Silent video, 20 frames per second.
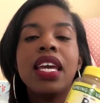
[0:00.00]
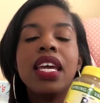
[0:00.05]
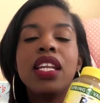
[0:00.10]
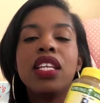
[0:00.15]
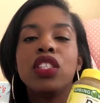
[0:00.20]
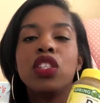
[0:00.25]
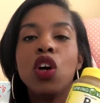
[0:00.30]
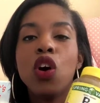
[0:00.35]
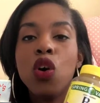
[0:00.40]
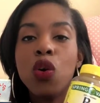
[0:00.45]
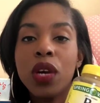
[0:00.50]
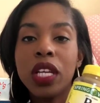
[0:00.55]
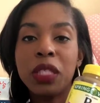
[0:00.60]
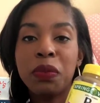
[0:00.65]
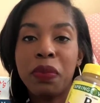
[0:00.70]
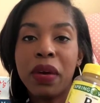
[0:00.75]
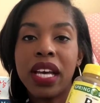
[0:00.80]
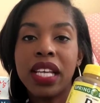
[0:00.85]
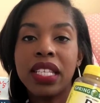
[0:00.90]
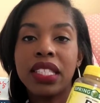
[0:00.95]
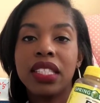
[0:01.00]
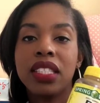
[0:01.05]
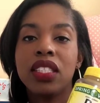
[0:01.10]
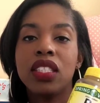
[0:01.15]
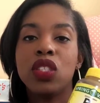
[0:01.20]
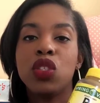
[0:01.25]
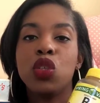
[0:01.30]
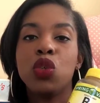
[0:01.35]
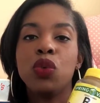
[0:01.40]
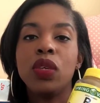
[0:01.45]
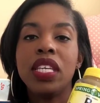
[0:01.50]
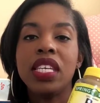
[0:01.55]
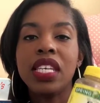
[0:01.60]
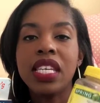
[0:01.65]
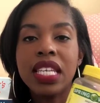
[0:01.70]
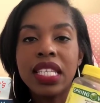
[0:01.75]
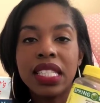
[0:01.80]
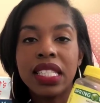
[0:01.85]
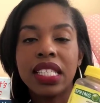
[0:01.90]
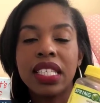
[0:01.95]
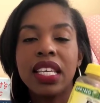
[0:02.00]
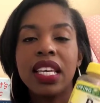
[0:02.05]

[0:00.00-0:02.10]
It is always best to eat